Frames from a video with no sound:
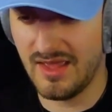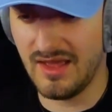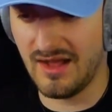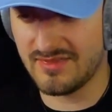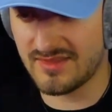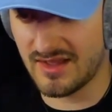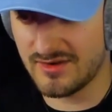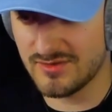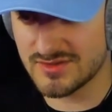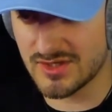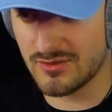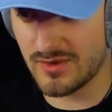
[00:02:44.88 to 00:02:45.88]
I thought it
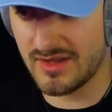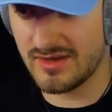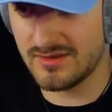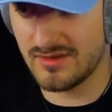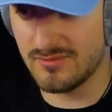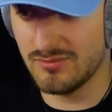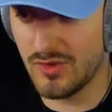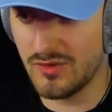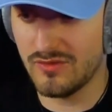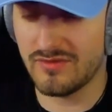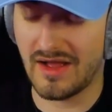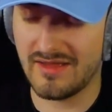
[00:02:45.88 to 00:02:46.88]
was a great
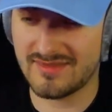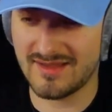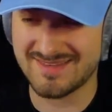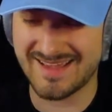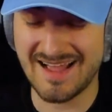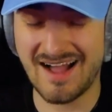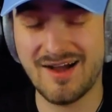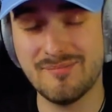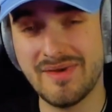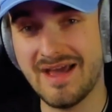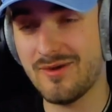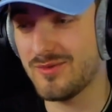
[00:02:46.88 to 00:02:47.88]
move. I thought the
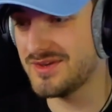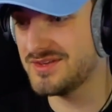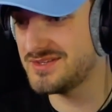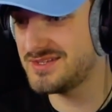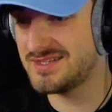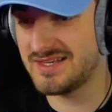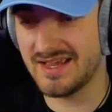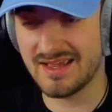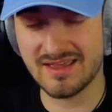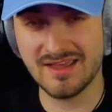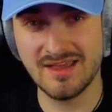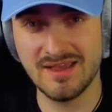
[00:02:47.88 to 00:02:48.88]
combat was
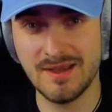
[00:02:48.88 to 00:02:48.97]
sick.